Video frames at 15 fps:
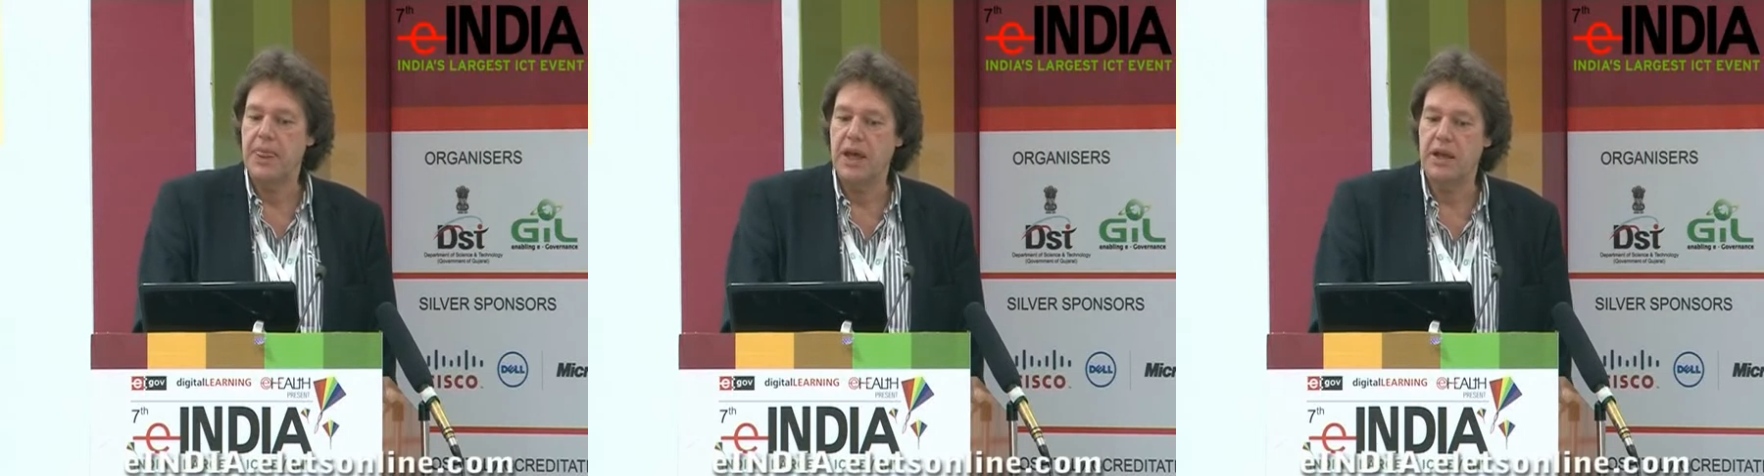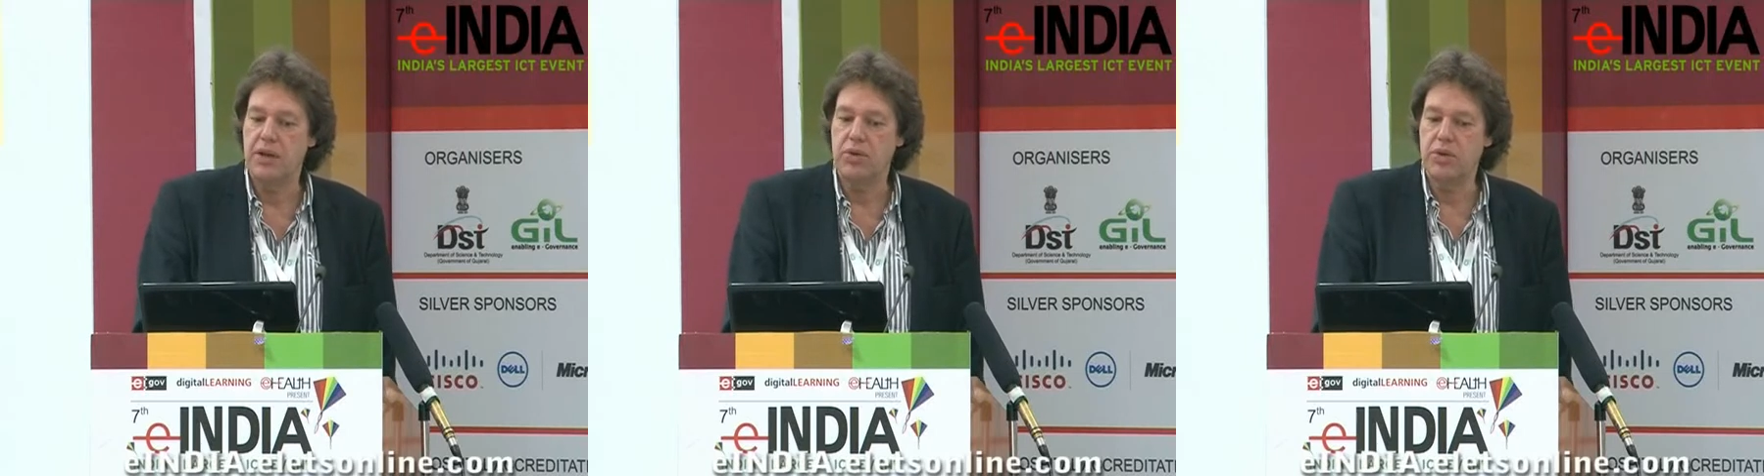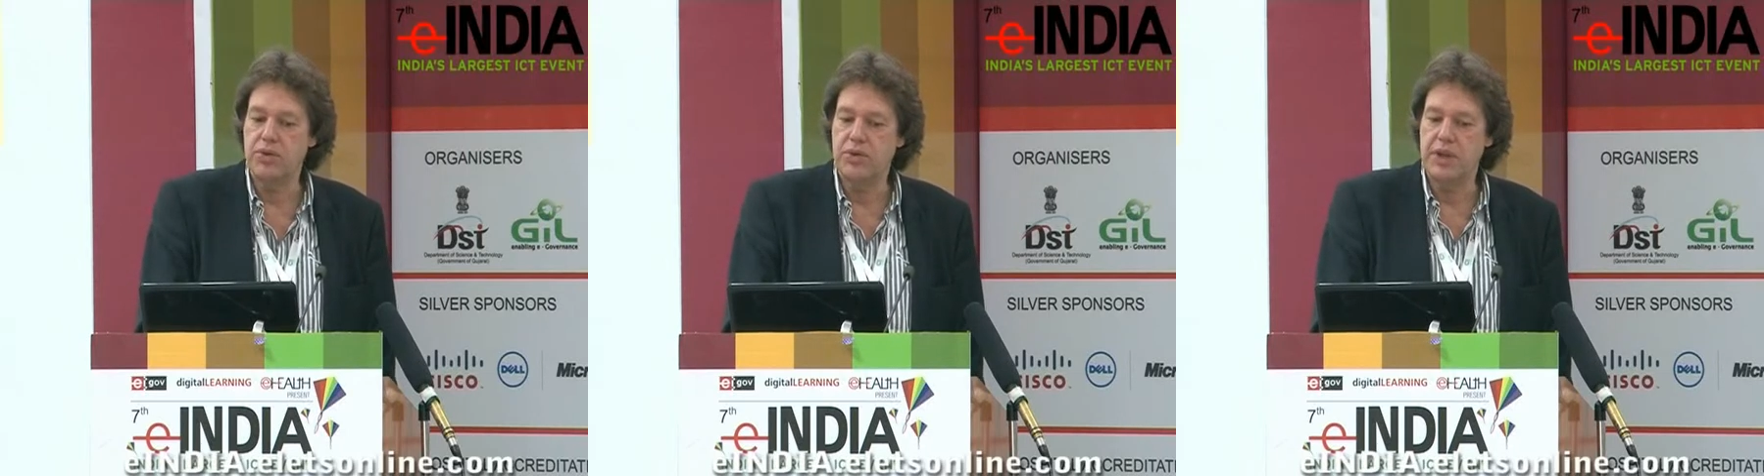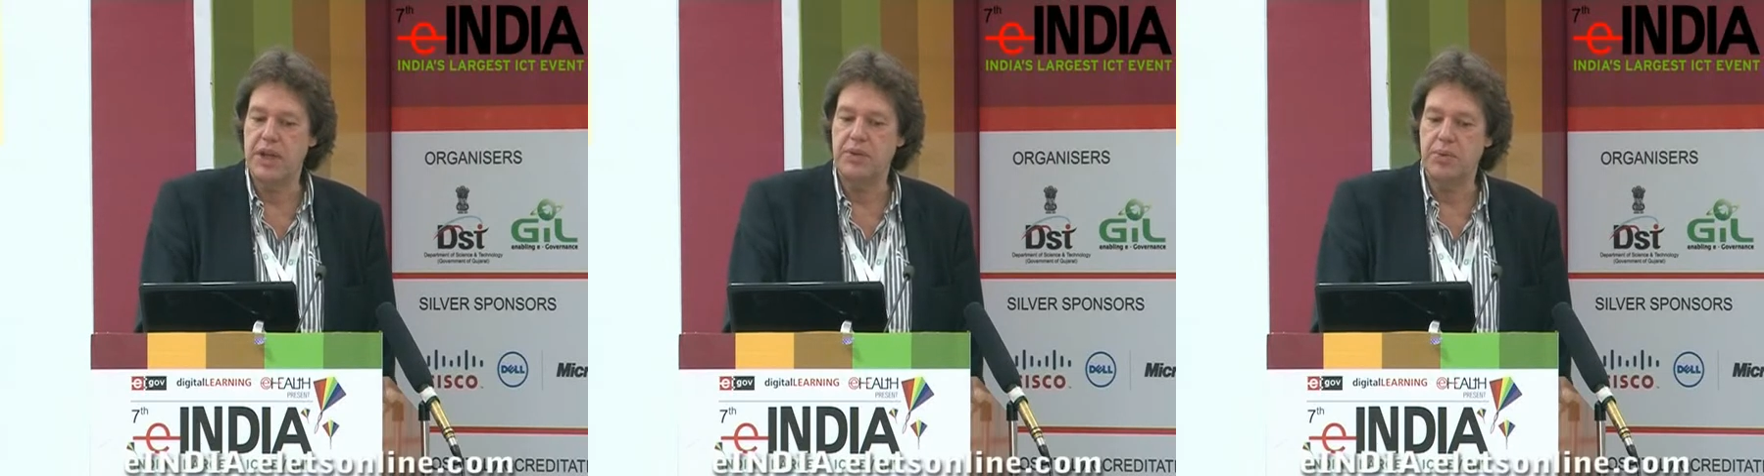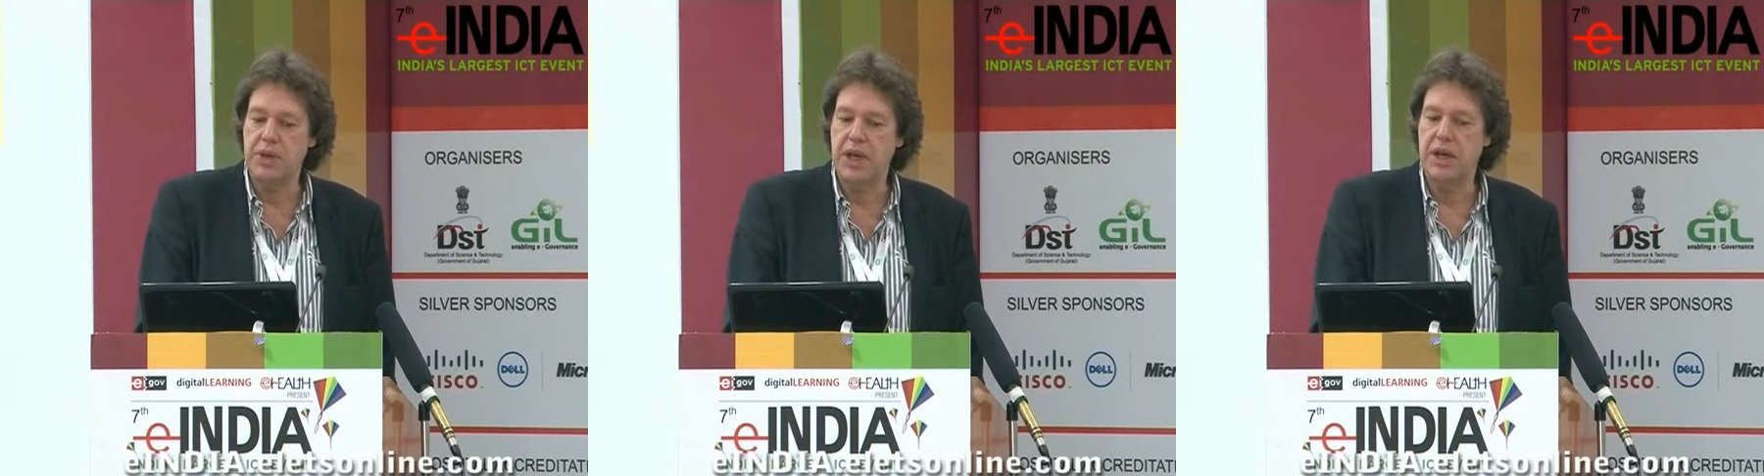And also that we